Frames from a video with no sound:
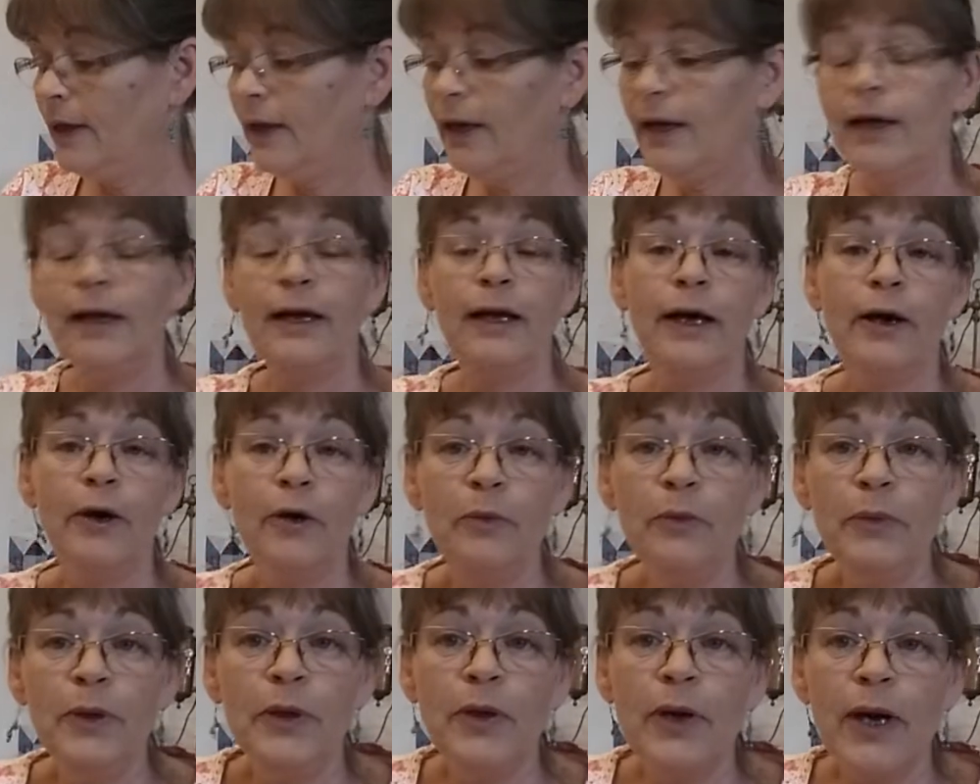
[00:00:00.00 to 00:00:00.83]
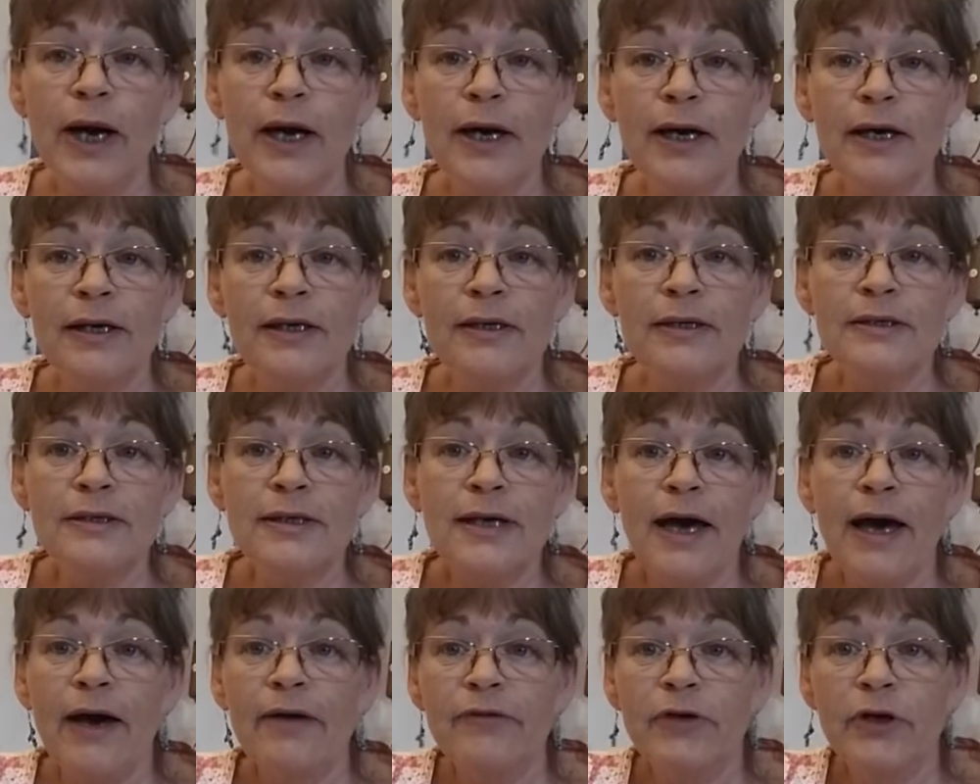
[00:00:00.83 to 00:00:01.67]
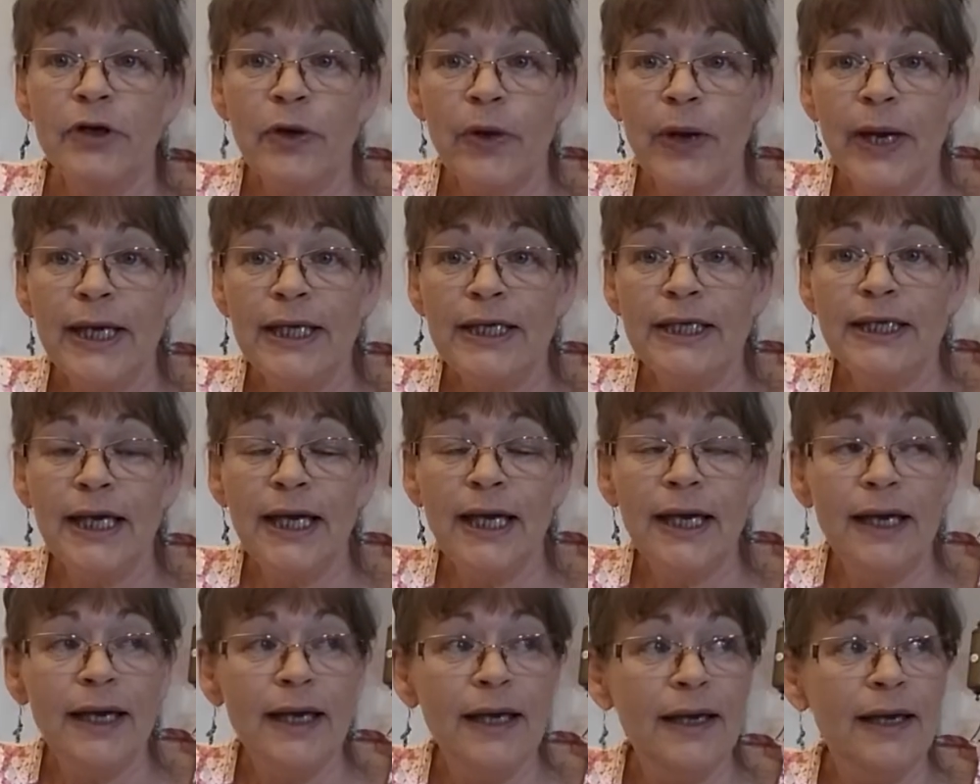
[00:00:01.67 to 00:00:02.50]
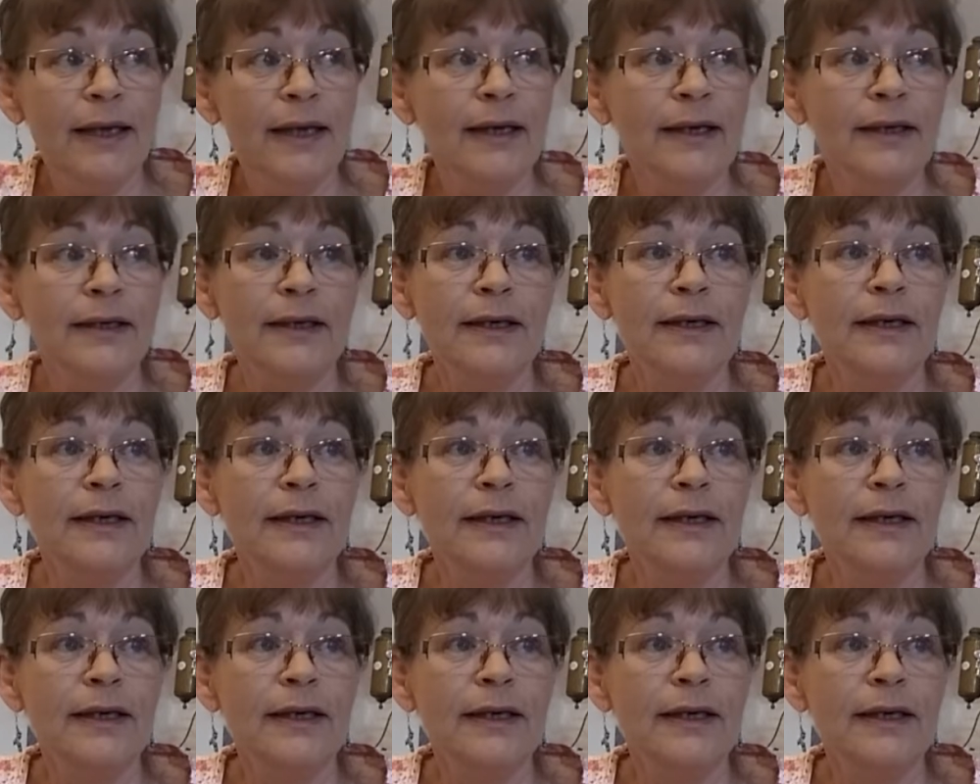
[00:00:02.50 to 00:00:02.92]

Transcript: And I hope you guys have a great day.